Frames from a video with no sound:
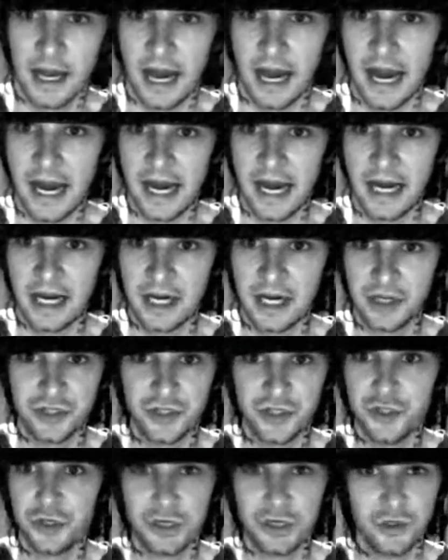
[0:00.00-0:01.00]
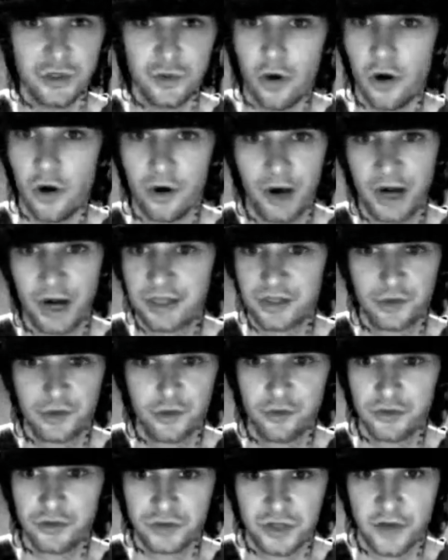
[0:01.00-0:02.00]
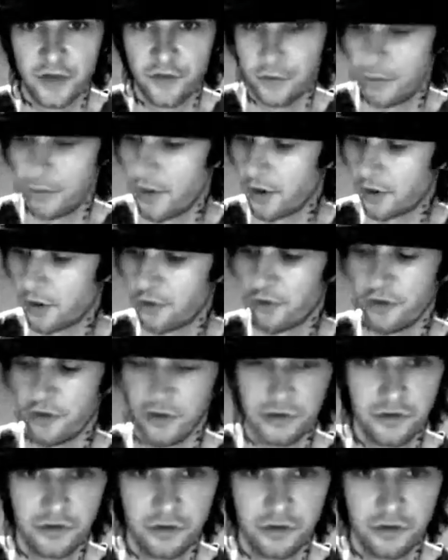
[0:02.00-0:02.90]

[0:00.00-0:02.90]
And you can do all kinds of cool stuff with bar chords.